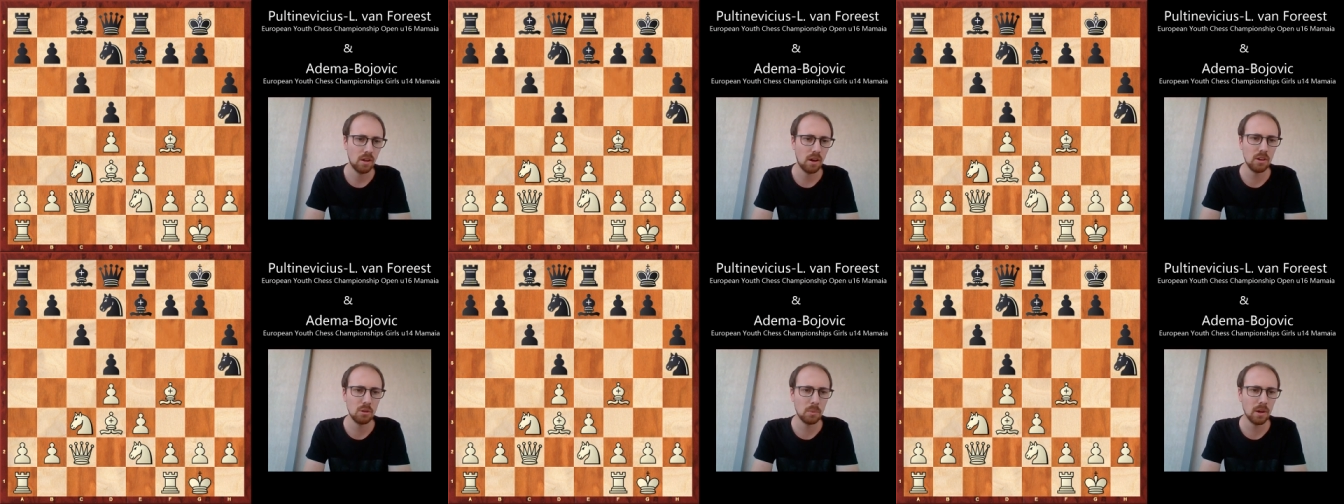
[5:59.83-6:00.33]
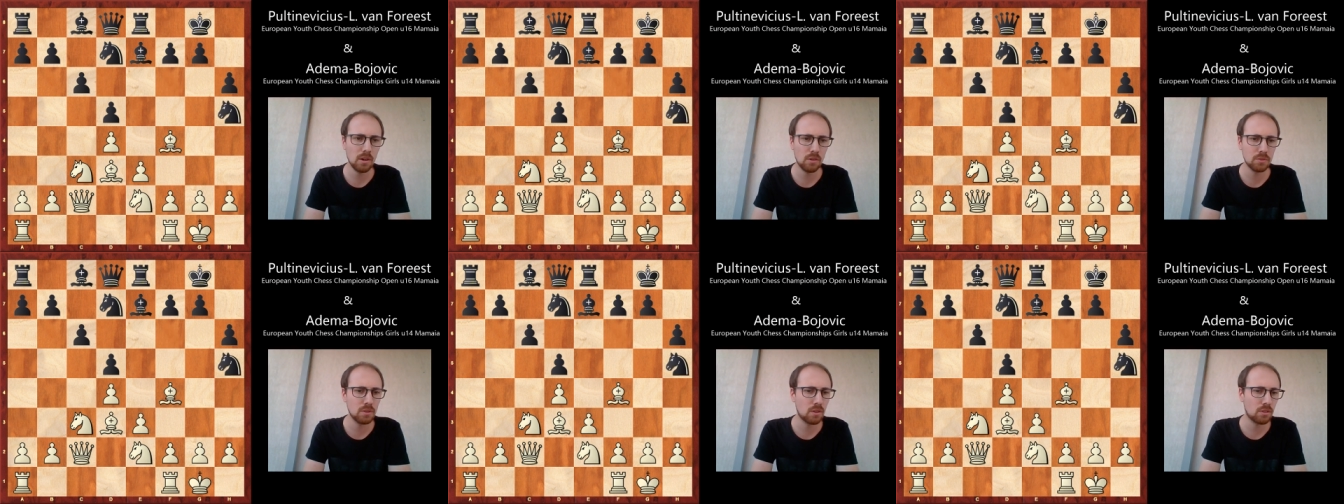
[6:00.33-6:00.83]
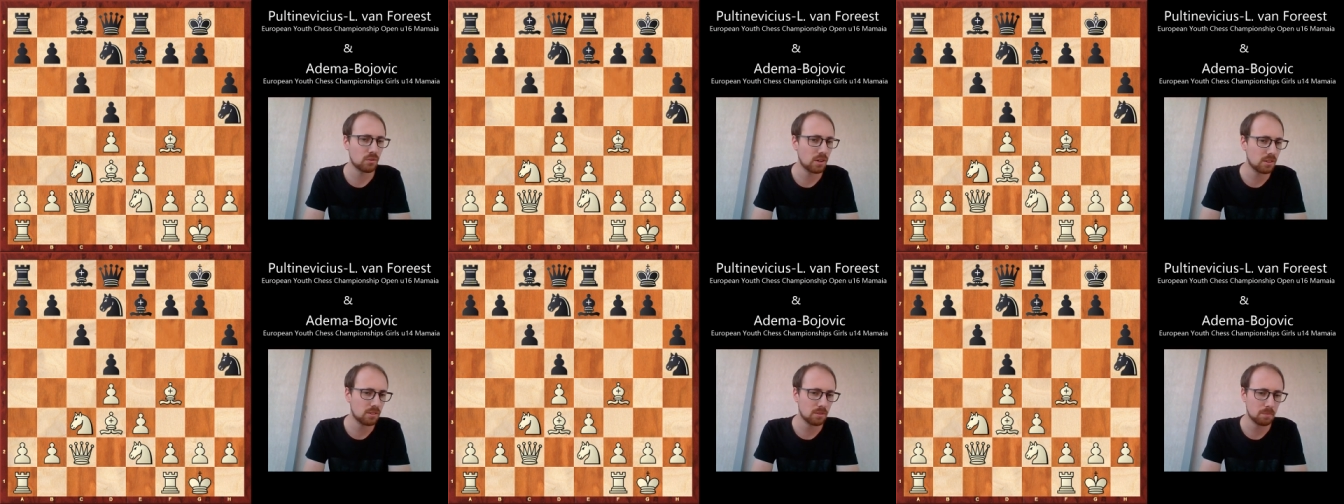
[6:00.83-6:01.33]
unaware of the
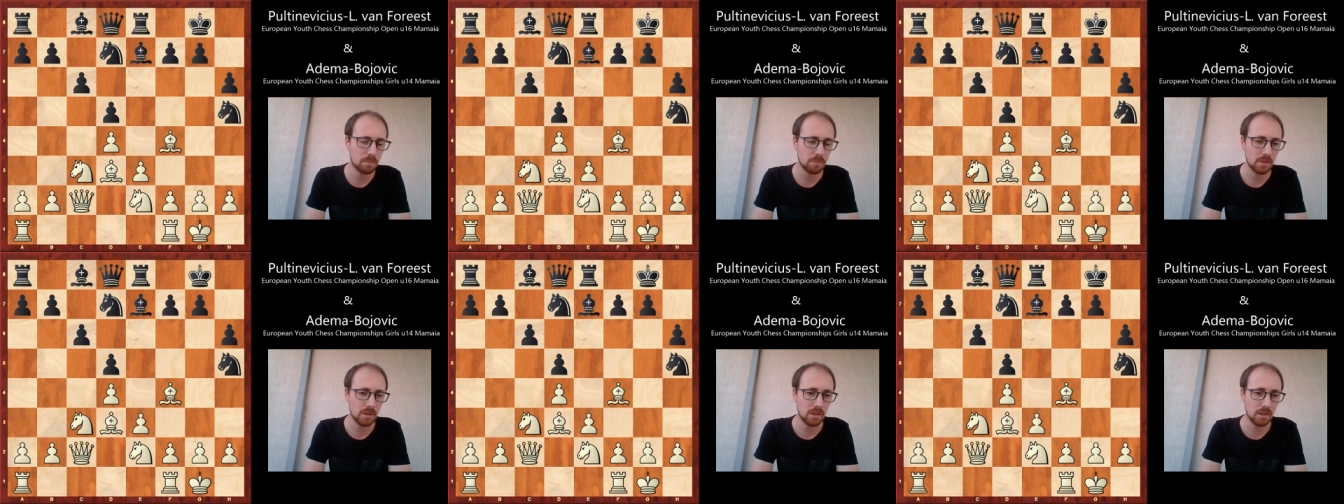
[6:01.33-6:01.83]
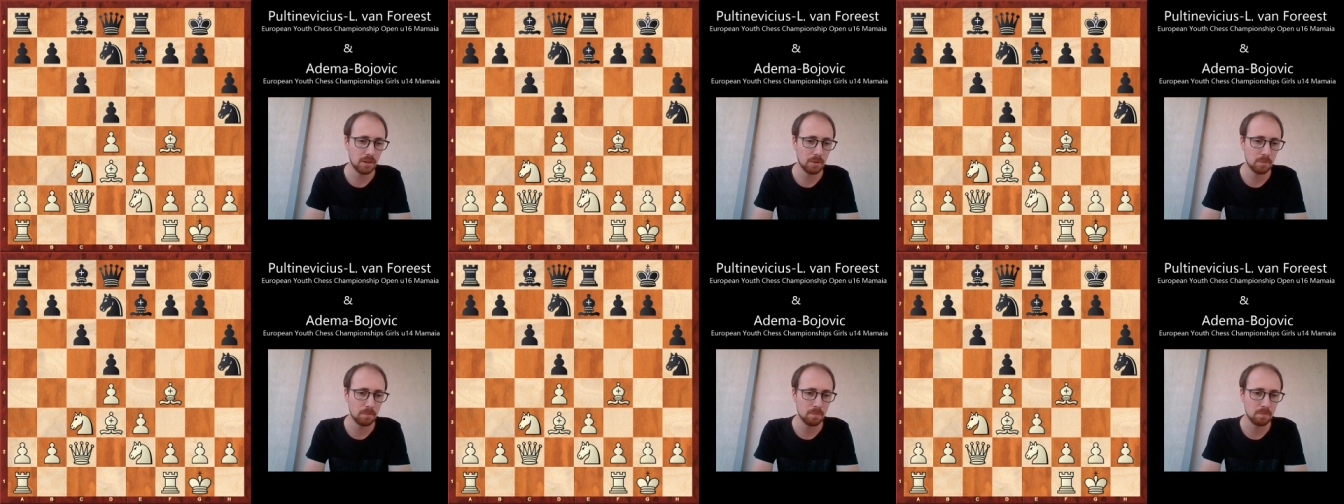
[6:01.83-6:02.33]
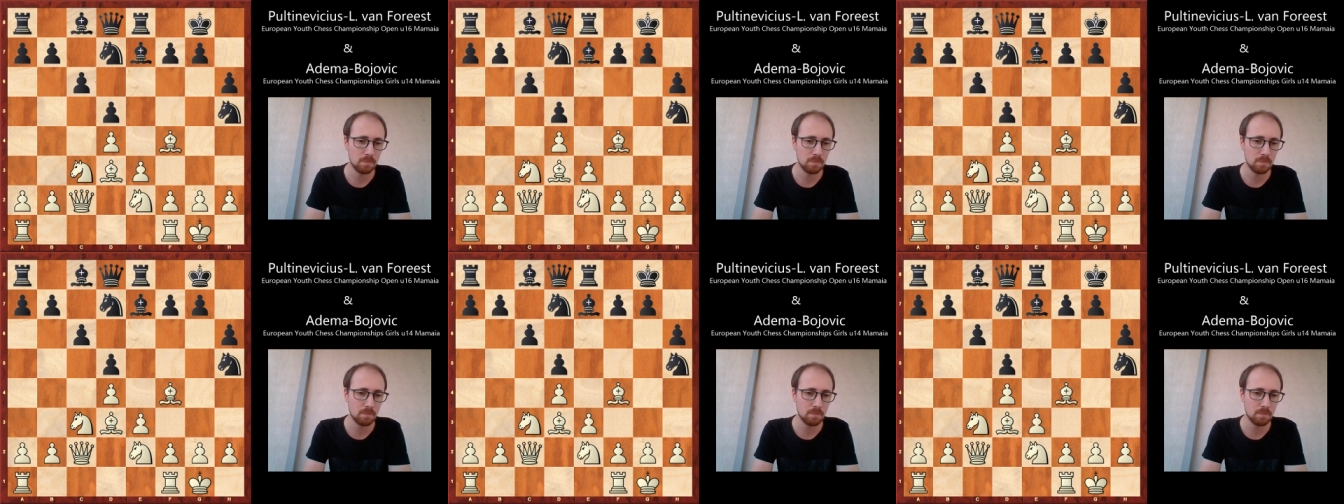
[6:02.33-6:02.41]
threat um,